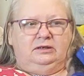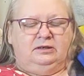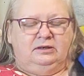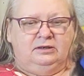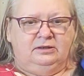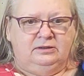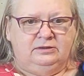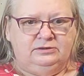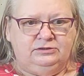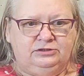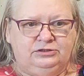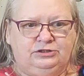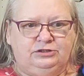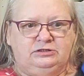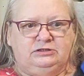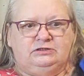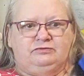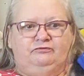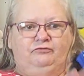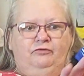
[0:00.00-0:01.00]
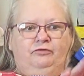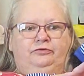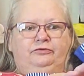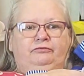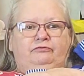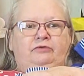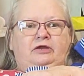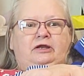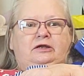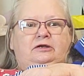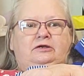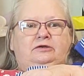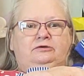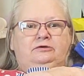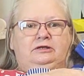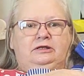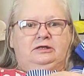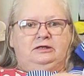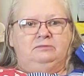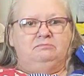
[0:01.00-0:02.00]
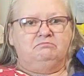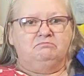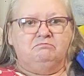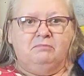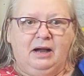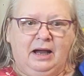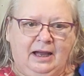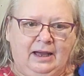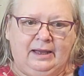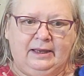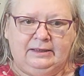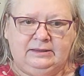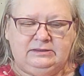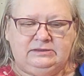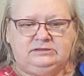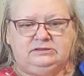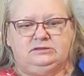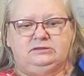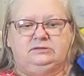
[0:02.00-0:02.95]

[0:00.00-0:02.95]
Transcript: uh, just for the record, he might